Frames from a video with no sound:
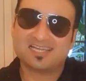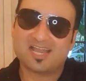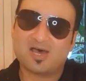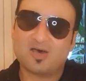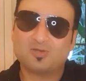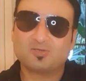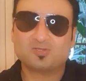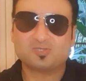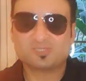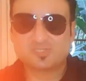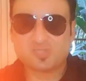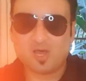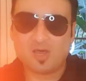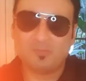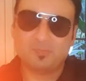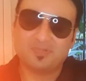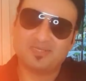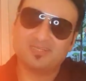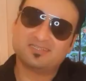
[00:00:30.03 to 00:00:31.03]
Now to
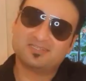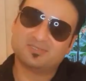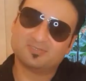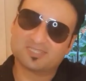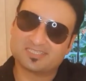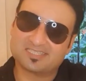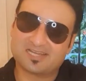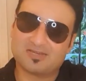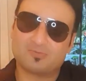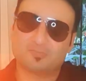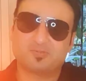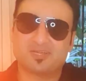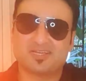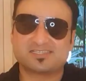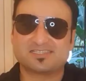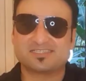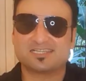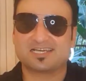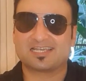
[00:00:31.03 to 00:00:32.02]
stop it, you just have to
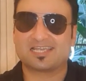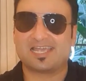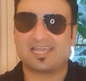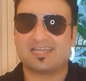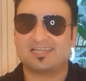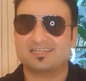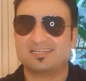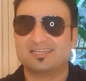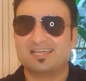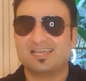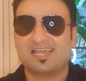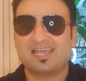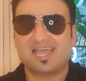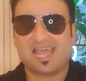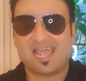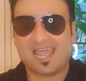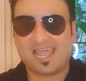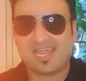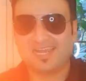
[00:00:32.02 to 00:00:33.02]
press it again
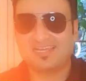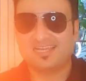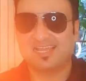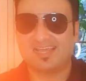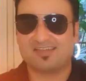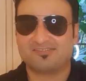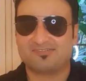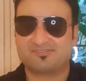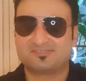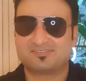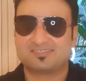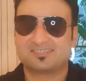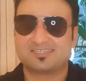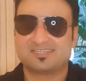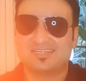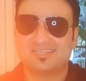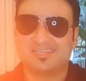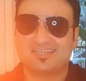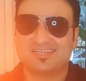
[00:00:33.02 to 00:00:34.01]
and
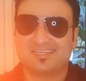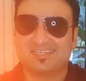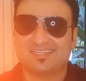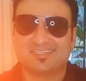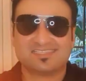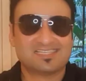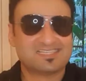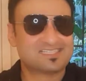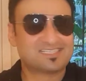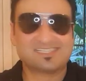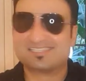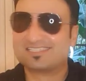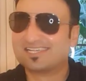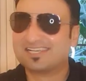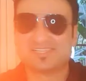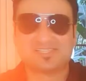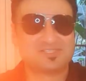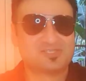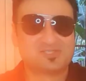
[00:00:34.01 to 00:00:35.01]
left. This is
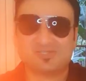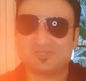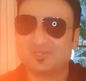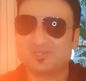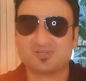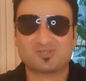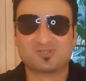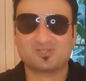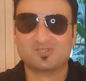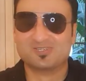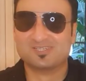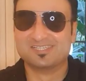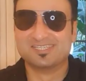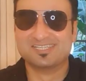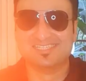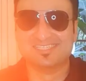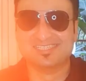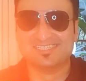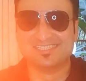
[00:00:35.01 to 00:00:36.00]
just too cool.